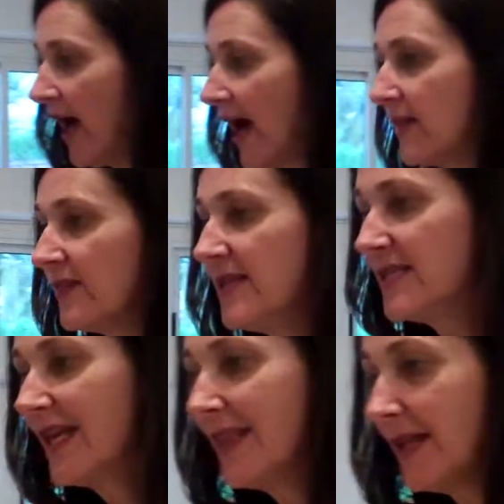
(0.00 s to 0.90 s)
And this
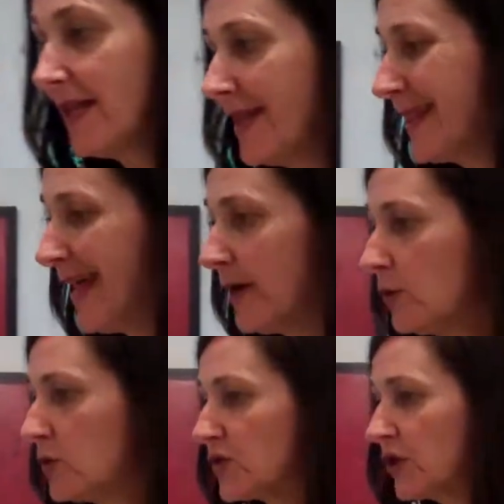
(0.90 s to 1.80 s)

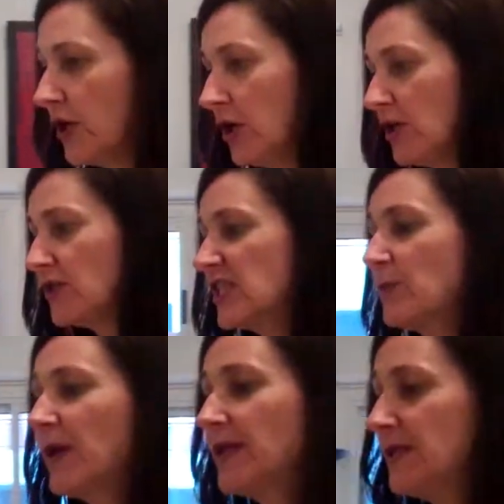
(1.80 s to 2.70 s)
allows the
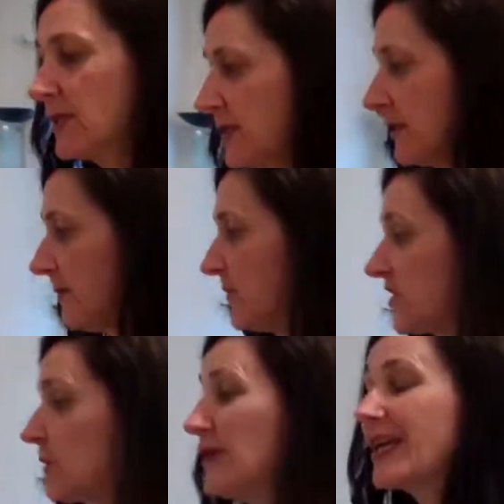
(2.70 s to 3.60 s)
space
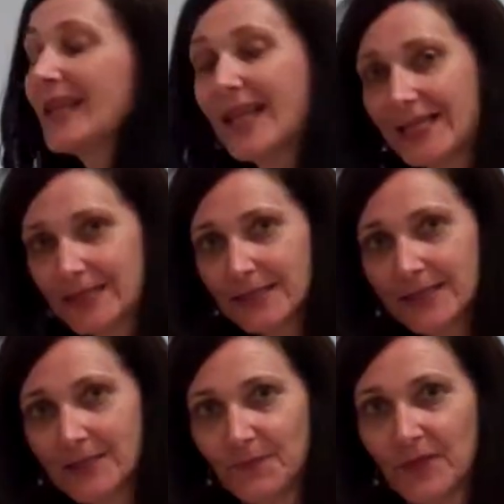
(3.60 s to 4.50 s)
to be cleansed.